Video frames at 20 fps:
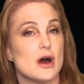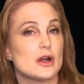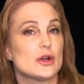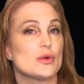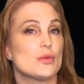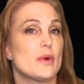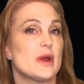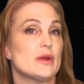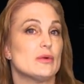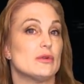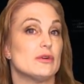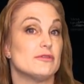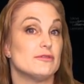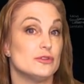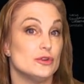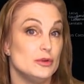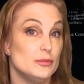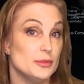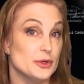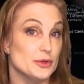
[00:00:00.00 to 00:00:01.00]
on our way to a
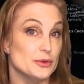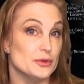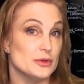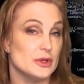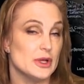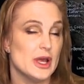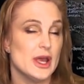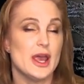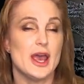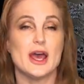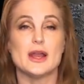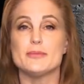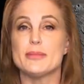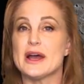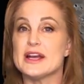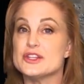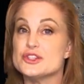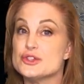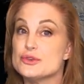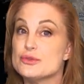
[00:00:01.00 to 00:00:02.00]
full moon, and by